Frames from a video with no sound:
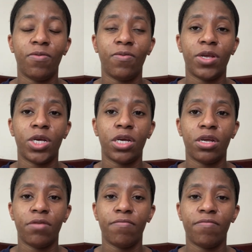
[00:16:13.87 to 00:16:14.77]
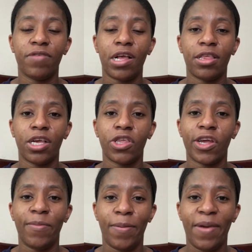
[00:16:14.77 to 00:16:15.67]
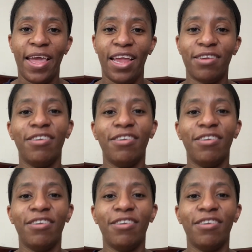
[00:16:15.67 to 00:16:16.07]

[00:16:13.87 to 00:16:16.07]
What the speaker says: which sounds like it's gonna be a pain.